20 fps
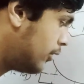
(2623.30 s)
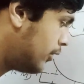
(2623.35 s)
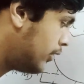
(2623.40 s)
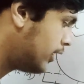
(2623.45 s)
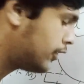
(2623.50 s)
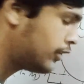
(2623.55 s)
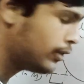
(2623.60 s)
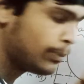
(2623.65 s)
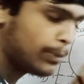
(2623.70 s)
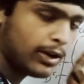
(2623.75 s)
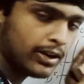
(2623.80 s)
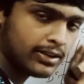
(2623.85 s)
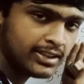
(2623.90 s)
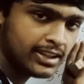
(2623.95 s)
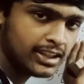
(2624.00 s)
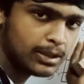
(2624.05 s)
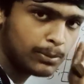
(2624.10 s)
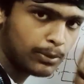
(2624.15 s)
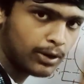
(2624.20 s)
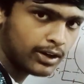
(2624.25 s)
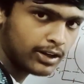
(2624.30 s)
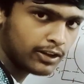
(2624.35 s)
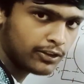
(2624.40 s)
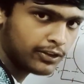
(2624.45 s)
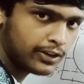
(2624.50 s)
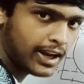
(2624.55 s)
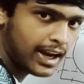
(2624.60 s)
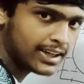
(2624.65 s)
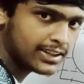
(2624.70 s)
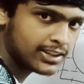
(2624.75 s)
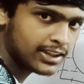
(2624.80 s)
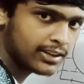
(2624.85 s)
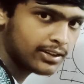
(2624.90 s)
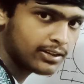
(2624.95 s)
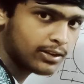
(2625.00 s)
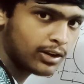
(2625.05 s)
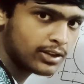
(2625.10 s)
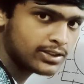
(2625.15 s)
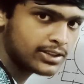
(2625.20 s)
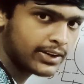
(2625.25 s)
if you see the plot of
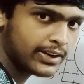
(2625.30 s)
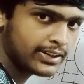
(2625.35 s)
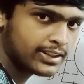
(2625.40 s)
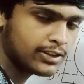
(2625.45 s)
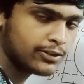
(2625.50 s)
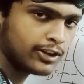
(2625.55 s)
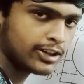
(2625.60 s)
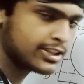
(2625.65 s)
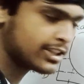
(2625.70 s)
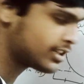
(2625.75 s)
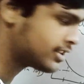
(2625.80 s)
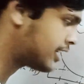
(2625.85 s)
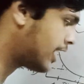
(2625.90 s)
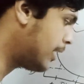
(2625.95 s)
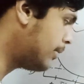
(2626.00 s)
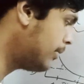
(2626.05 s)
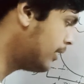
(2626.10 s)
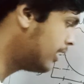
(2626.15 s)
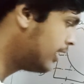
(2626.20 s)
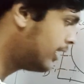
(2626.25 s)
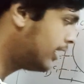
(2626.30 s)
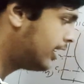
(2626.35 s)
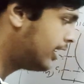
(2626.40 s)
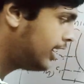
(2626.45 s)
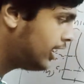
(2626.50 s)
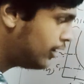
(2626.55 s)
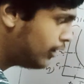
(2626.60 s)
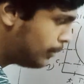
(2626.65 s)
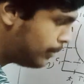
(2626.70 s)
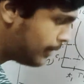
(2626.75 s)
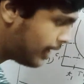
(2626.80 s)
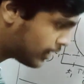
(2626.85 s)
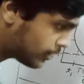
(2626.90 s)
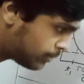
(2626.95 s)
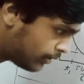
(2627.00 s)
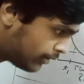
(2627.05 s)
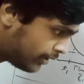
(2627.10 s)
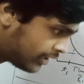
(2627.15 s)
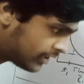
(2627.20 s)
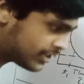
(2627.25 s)
reaction concentration versus time, it will be
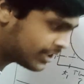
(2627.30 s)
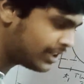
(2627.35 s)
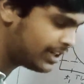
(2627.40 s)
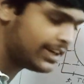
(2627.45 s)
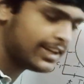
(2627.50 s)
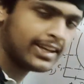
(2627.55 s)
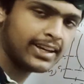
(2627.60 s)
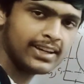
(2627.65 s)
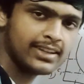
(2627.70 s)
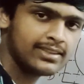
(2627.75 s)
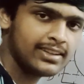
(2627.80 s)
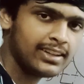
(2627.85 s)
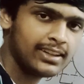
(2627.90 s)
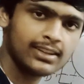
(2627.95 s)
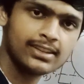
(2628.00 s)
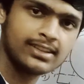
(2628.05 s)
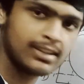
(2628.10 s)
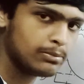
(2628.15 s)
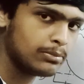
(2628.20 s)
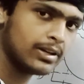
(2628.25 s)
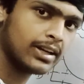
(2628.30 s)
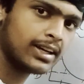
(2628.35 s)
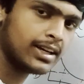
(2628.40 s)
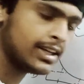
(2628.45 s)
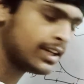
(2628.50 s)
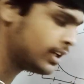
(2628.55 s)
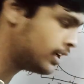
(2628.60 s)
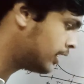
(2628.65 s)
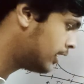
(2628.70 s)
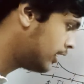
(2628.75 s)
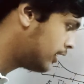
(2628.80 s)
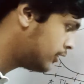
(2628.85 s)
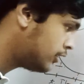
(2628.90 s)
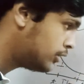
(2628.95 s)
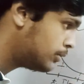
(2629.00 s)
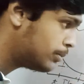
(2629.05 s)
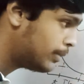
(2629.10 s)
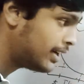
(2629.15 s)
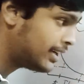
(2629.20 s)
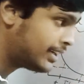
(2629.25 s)
exponentially decreasing similarly,
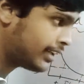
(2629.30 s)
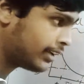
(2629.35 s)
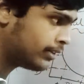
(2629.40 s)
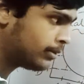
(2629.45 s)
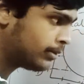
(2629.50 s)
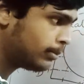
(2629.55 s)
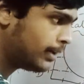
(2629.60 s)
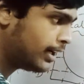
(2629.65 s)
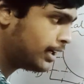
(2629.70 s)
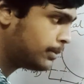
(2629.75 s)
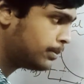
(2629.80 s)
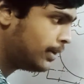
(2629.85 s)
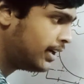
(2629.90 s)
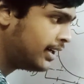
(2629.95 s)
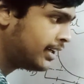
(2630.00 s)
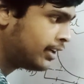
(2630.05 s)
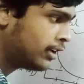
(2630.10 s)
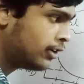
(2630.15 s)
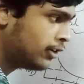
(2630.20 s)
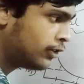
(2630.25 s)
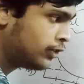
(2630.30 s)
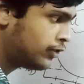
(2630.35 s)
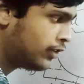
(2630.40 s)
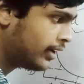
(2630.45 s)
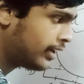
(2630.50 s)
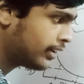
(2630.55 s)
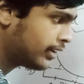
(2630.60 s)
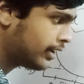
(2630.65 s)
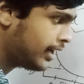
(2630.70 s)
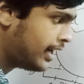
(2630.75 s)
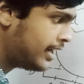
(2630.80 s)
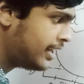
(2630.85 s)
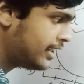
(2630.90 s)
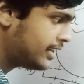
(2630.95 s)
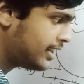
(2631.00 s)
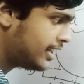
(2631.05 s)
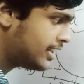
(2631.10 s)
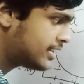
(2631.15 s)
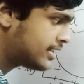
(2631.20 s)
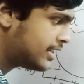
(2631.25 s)
but for
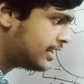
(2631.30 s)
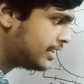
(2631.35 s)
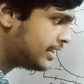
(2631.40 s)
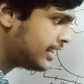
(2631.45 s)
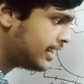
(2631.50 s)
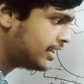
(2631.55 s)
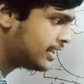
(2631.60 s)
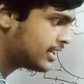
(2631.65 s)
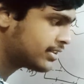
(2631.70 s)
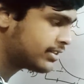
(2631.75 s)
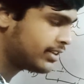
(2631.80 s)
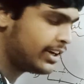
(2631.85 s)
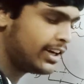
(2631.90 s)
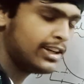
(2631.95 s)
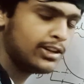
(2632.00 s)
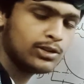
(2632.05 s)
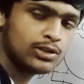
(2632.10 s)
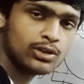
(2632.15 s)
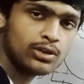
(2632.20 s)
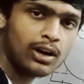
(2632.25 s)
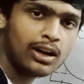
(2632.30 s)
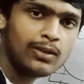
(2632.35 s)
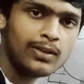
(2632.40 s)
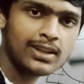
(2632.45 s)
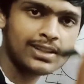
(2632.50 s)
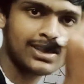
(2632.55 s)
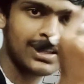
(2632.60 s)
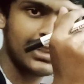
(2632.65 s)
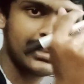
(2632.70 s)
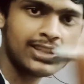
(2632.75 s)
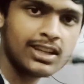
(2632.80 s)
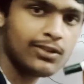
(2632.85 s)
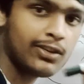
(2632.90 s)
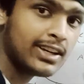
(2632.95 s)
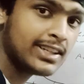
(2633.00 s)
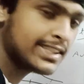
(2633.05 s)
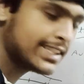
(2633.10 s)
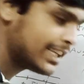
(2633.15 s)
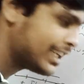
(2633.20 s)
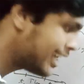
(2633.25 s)
getting the instantaneous rate, you should always consider
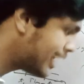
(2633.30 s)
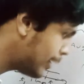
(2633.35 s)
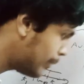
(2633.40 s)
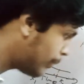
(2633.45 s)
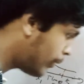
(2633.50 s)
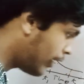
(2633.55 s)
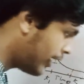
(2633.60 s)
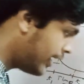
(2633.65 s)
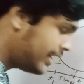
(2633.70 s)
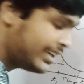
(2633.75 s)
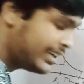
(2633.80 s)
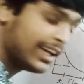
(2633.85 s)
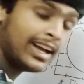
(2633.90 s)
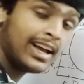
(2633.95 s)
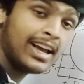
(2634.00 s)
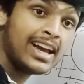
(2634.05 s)
one single point